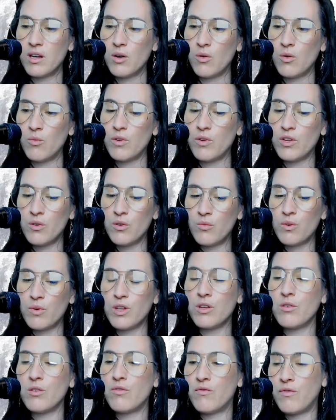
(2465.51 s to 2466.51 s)
When
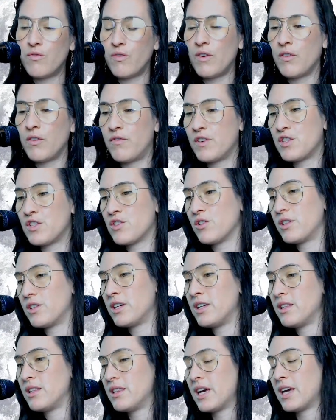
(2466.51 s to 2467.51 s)
you
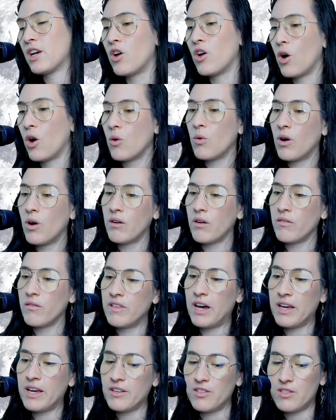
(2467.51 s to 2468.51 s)
officially let go of
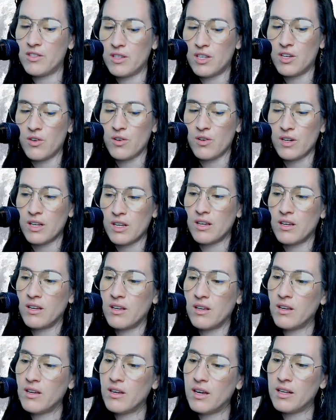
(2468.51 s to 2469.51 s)
that insecurity
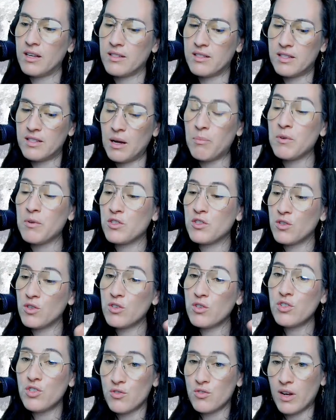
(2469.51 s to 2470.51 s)
and step into your
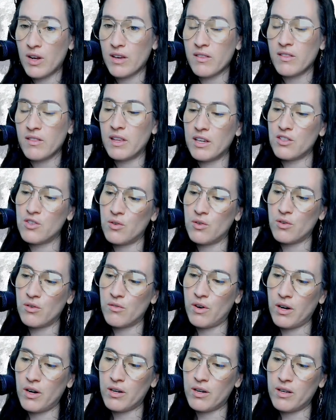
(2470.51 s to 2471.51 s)
strength like Joan of
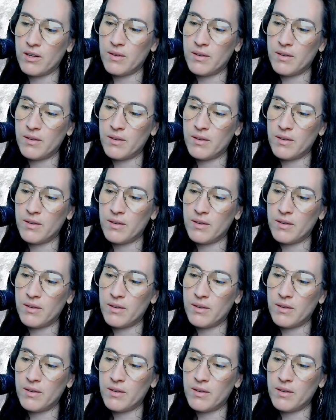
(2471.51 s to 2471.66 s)
Arc.